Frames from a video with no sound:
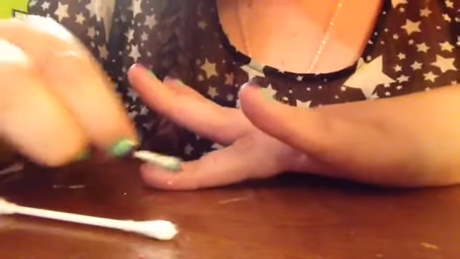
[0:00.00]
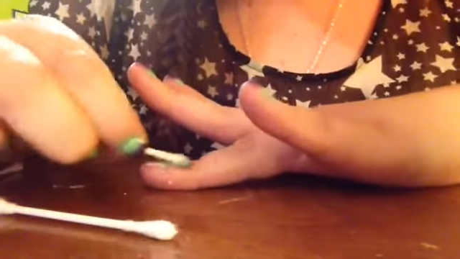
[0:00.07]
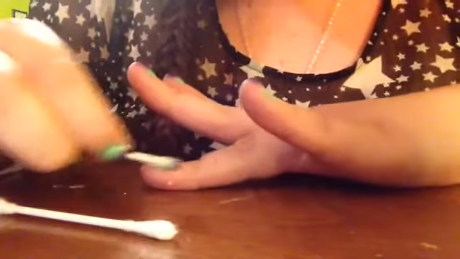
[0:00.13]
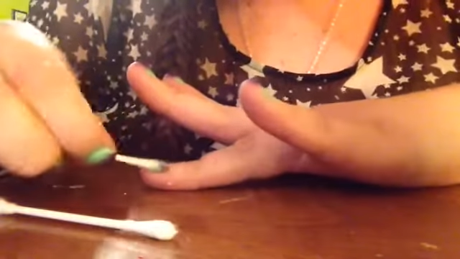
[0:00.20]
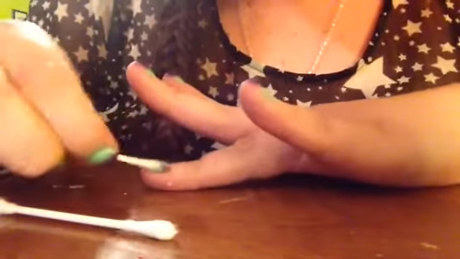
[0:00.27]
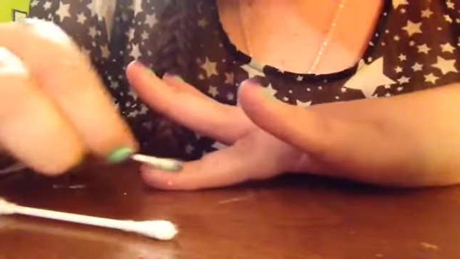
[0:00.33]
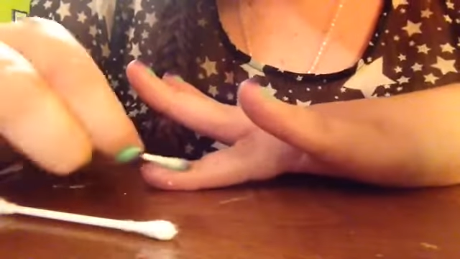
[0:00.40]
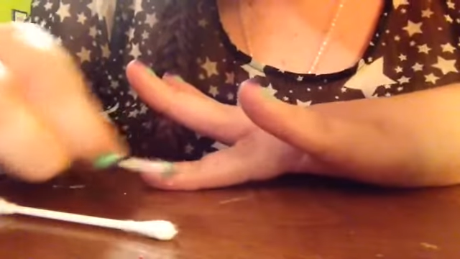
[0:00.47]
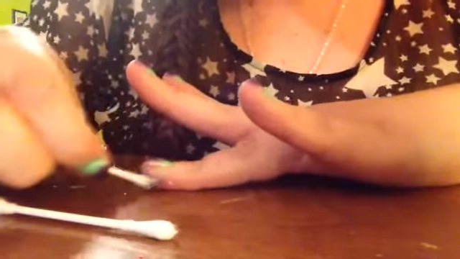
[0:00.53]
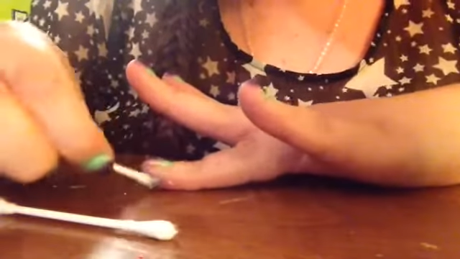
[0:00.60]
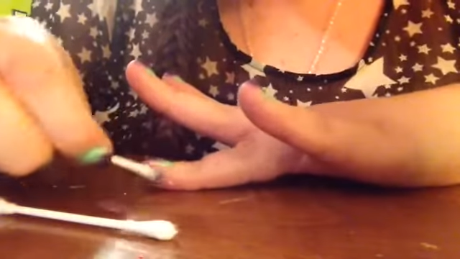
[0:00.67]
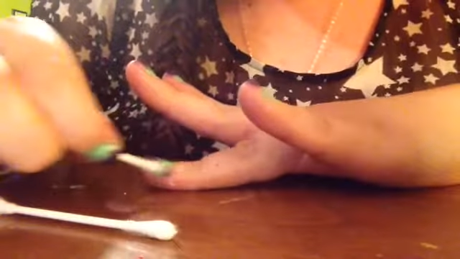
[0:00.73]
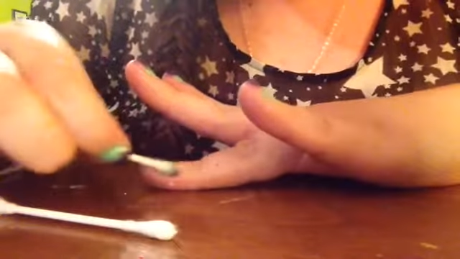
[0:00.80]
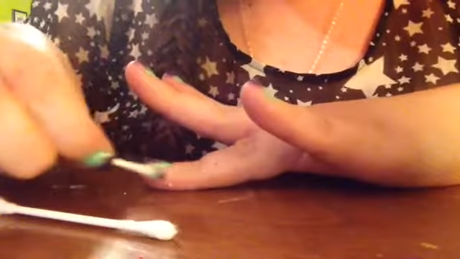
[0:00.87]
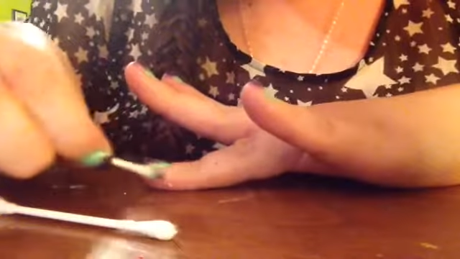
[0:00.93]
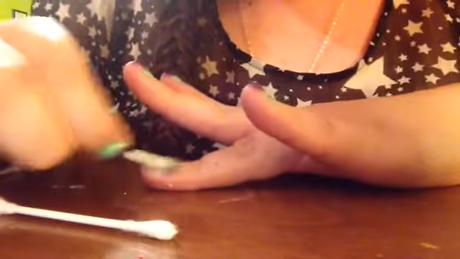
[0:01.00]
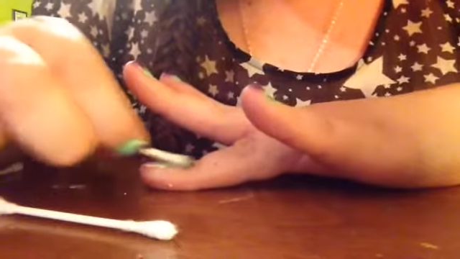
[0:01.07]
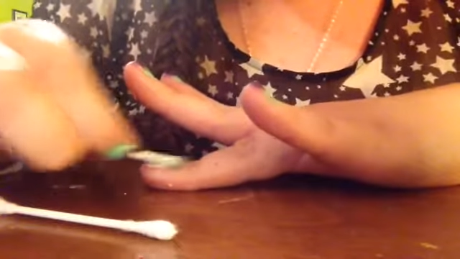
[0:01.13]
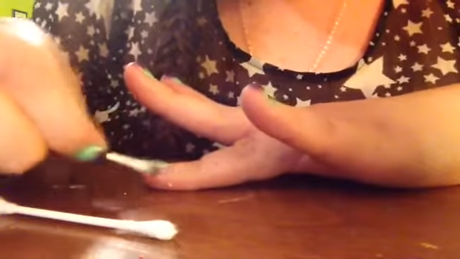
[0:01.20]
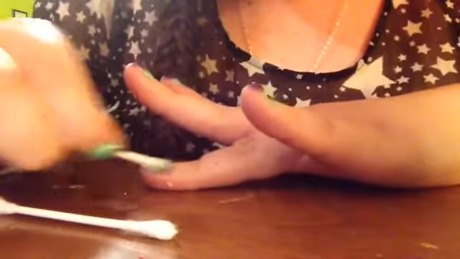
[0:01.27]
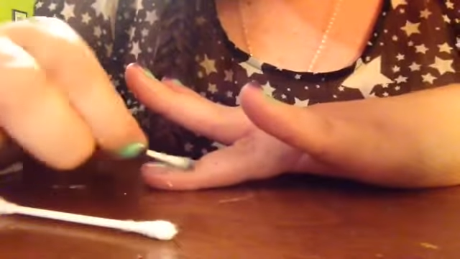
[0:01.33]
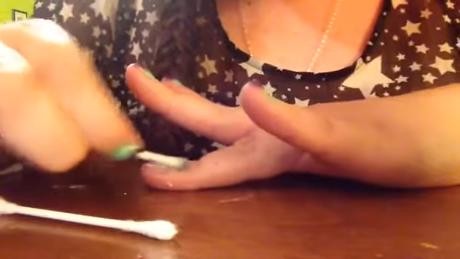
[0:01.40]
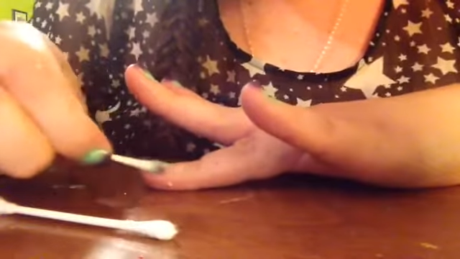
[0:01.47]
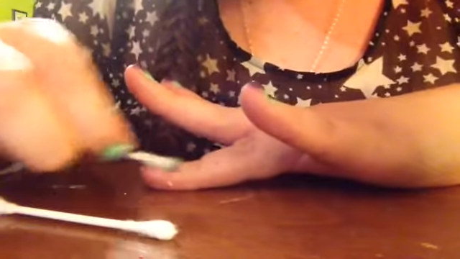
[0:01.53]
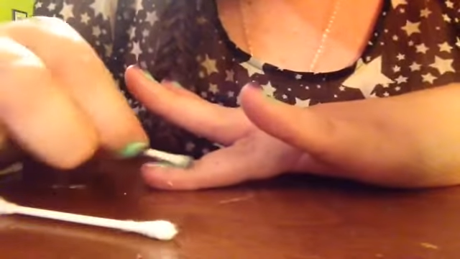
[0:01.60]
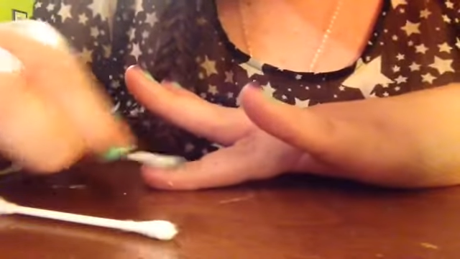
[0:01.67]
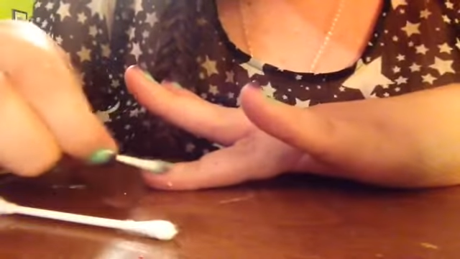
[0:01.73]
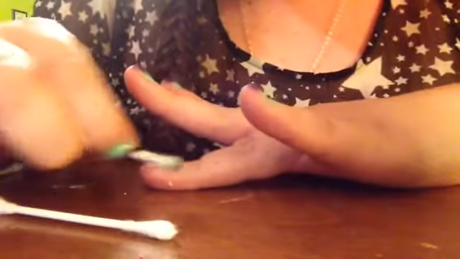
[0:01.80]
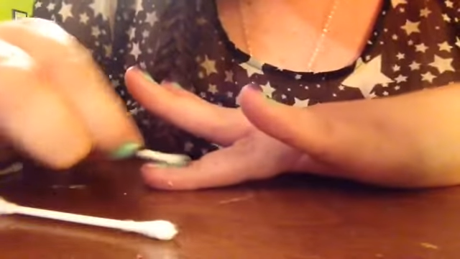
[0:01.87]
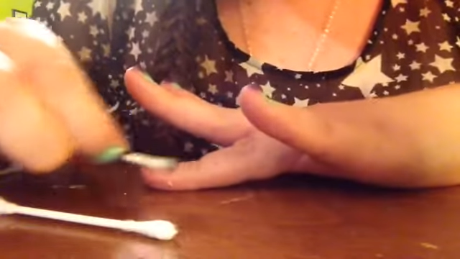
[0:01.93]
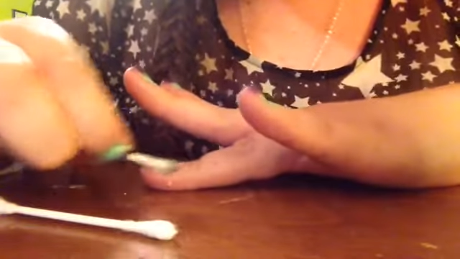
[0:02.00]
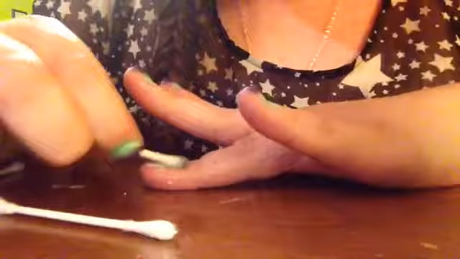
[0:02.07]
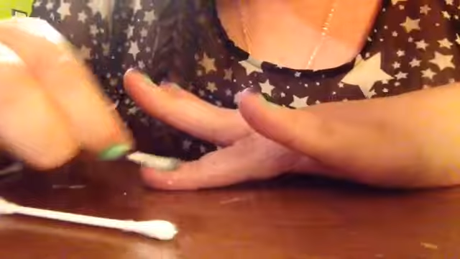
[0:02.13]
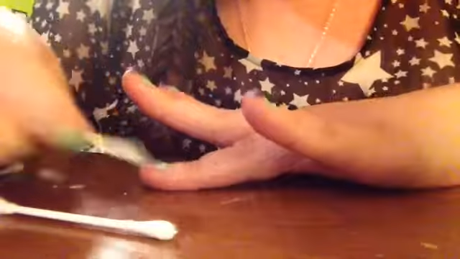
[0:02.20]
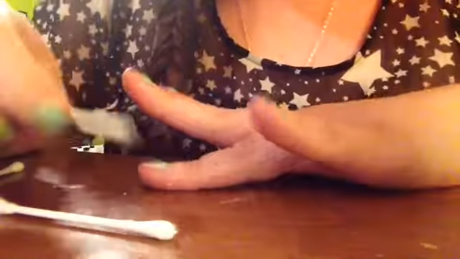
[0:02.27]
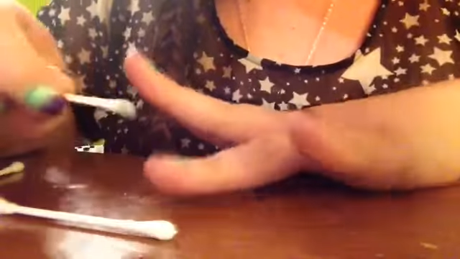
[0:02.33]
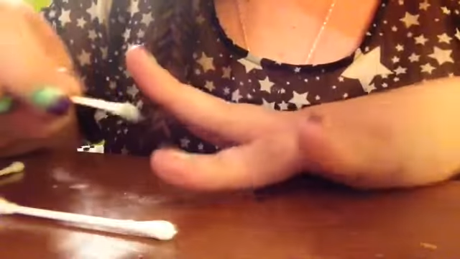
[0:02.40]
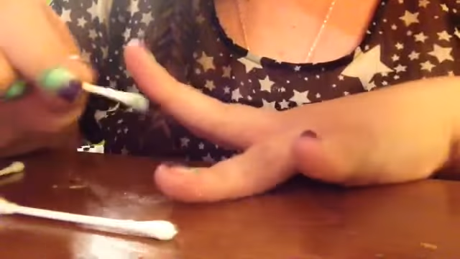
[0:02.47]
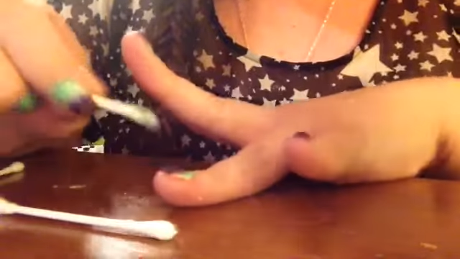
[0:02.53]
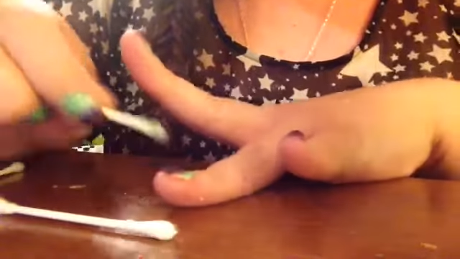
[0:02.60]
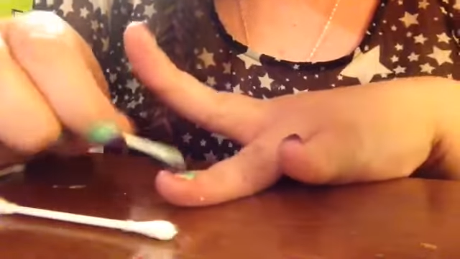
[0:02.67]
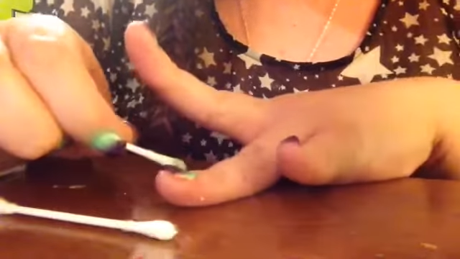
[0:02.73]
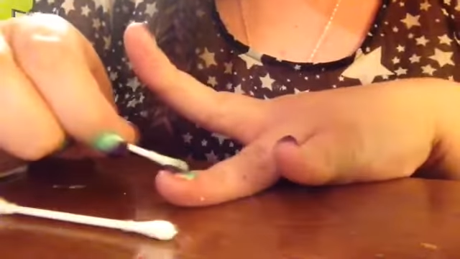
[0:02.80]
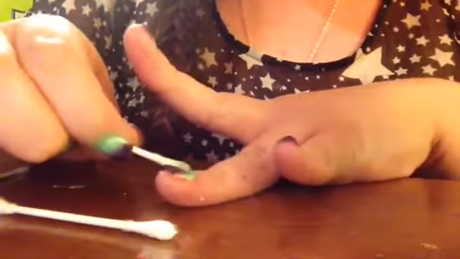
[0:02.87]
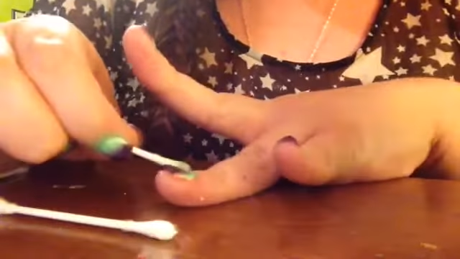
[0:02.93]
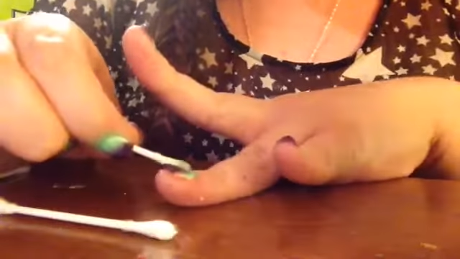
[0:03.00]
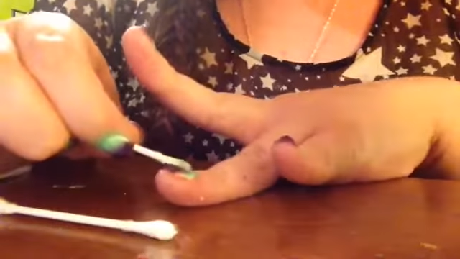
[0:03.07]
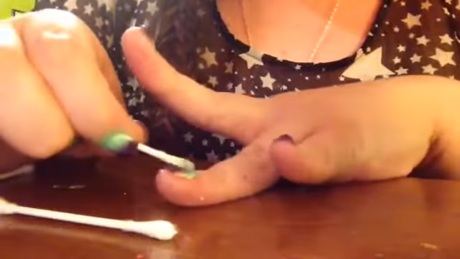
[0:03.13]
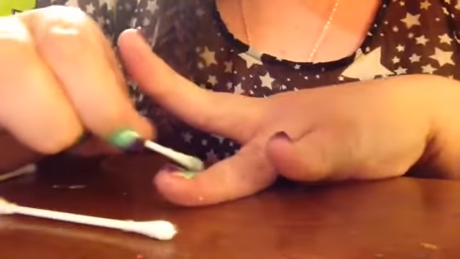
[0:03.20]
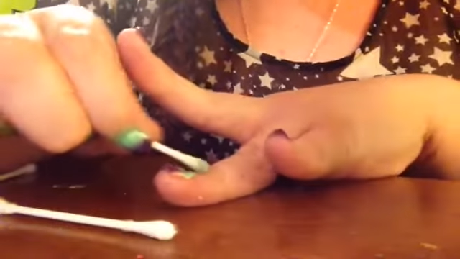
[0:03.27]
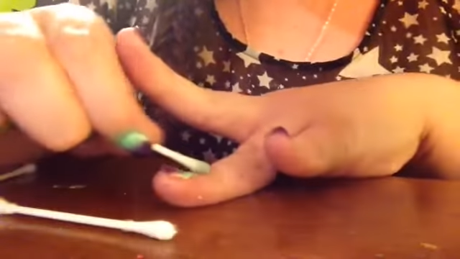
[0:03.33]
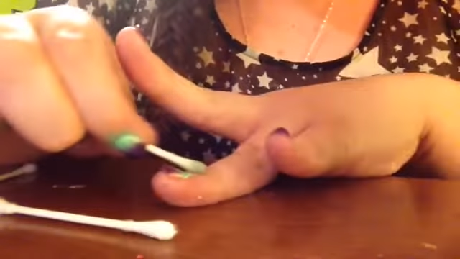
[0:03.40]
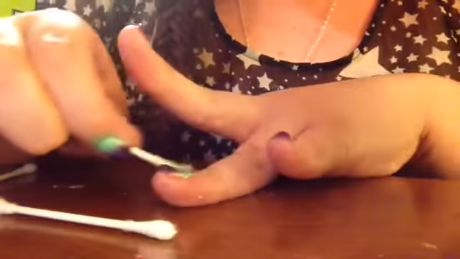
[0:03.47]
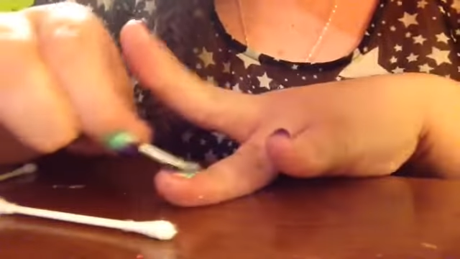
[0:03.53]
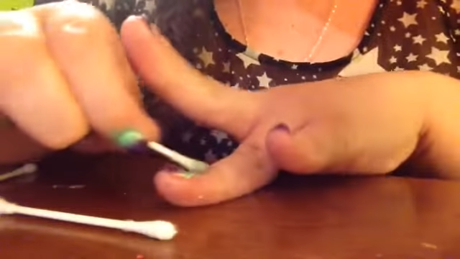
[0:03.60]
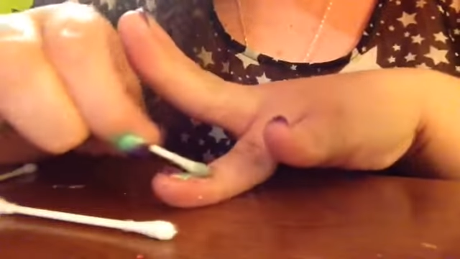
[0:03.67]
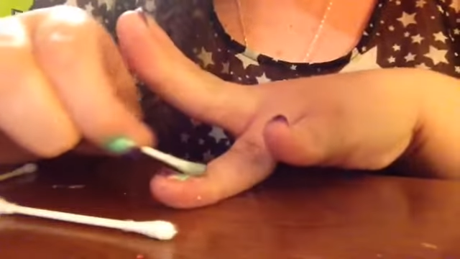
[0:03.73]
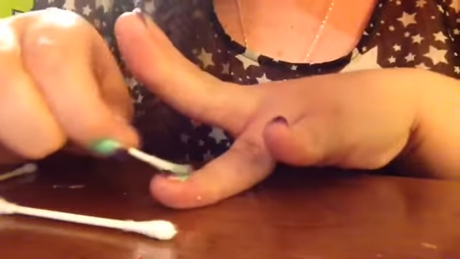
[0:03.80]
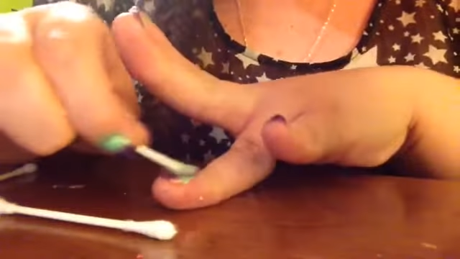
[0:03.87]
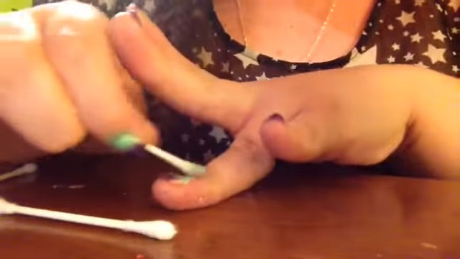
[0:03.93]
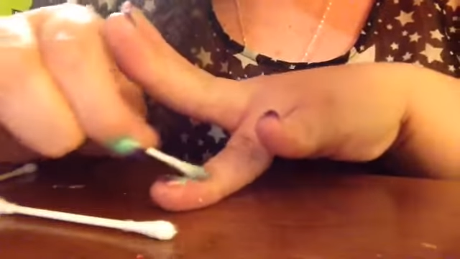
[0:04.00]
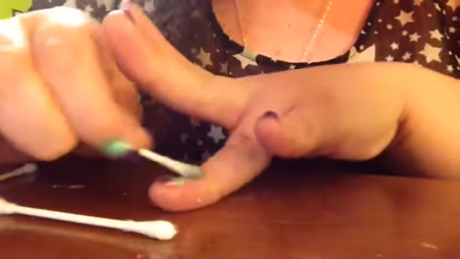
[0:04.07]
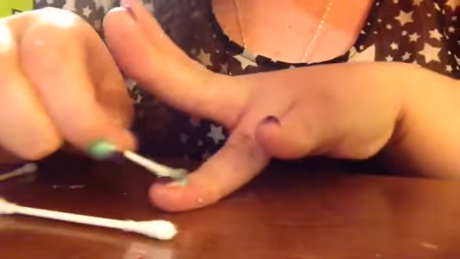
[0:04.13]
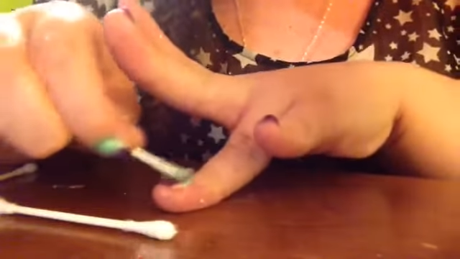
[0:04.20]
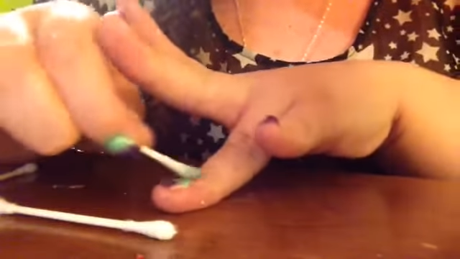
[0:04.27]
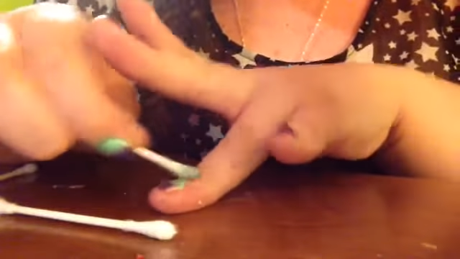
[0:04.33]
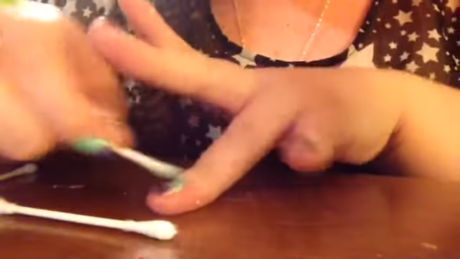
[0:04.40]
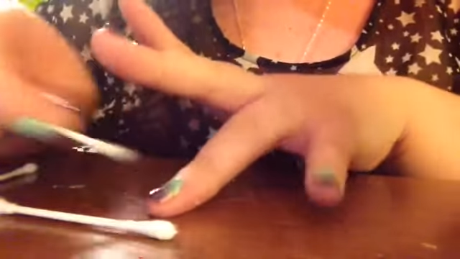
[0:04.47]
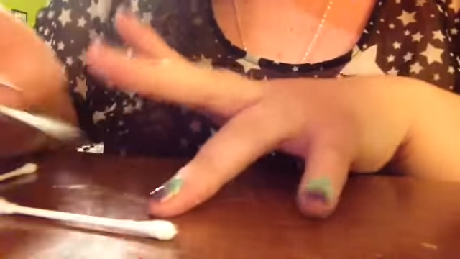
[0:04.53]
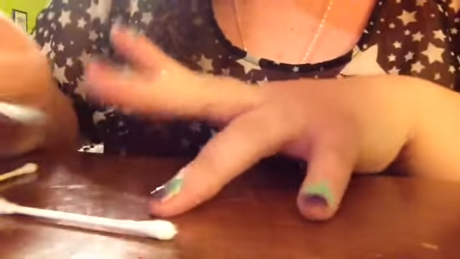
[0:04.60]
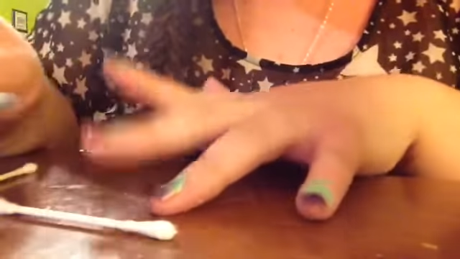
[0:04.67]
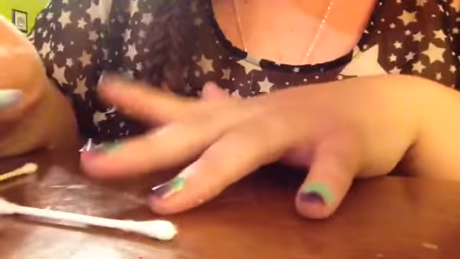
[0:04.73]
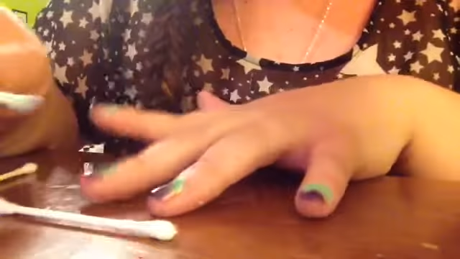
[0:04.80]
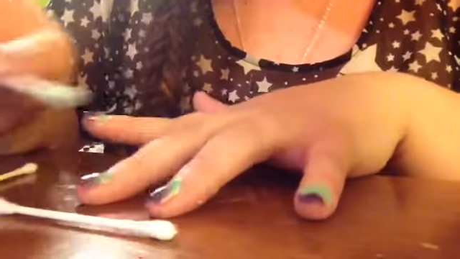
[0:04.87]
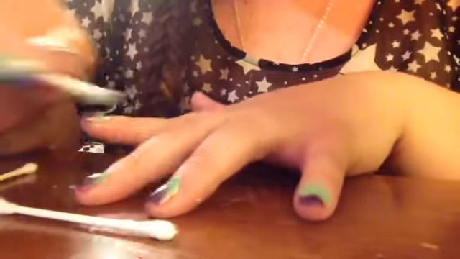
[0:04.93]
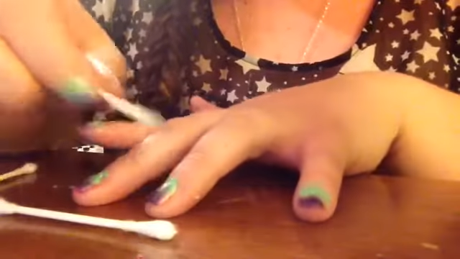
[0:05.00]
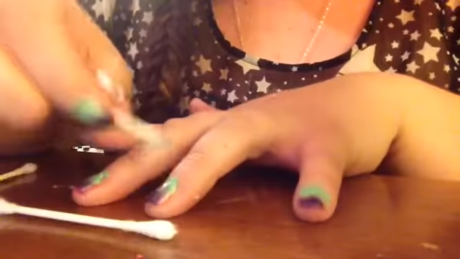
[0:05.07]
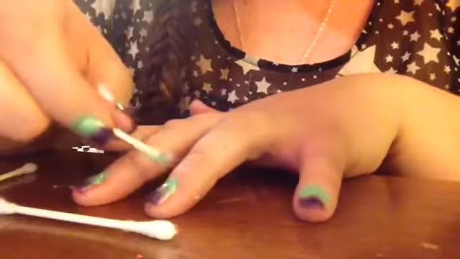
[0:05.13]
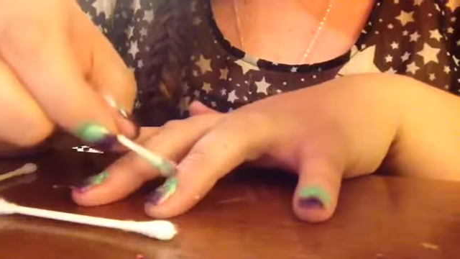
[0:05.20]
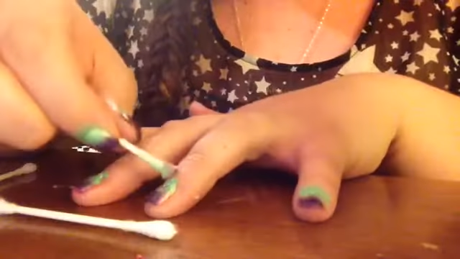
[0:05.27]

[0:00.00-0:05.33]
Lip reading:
No face is visible, so there are no lips to read.